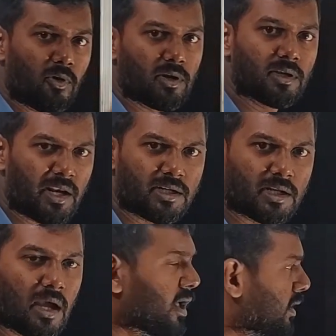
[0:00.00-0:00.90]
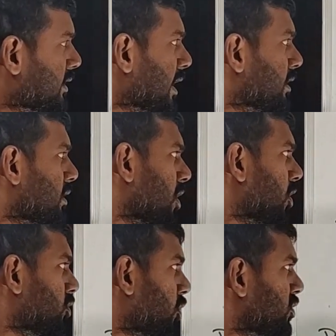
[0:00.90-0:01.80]
by 1, correct? Then
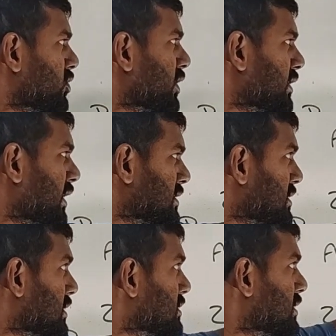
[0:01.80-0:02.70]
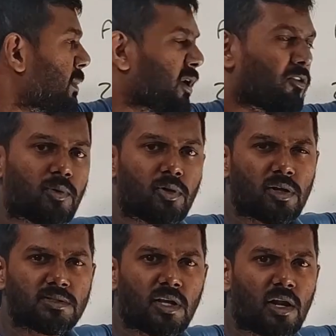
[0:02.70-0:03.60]
don't you think the number of
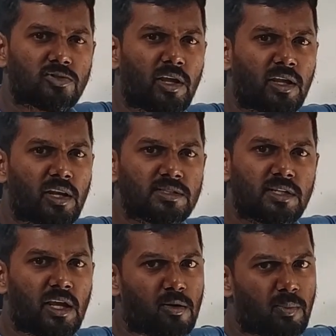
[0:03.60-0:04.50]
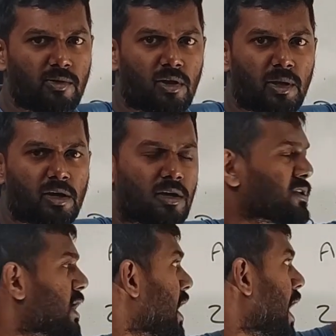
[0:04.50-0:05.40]
protons are also increased here by 1,
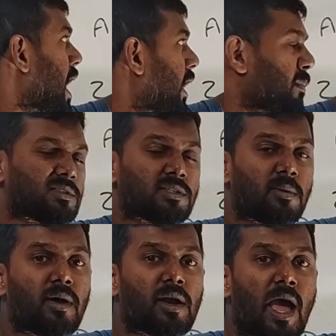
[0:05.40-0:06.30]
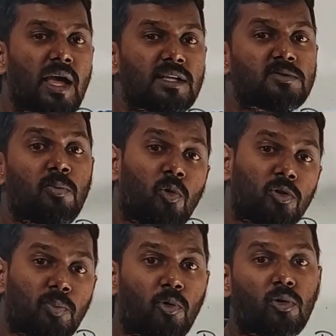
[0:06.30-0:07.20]
because mass number has
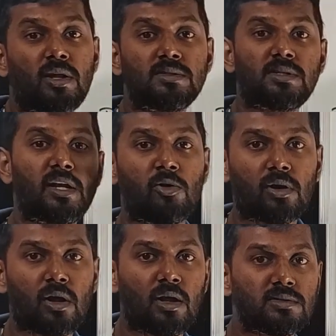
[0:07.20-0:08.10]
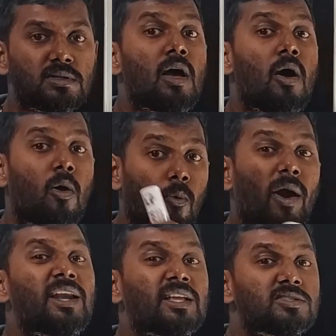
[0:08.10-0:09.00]
both protons and neutrons?
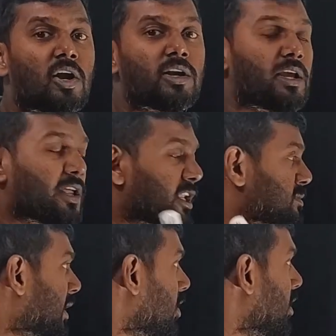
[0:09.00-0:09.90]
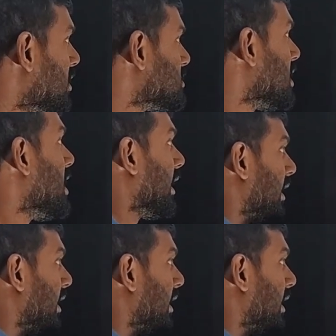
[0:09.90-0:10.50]
Why it is not increased? Because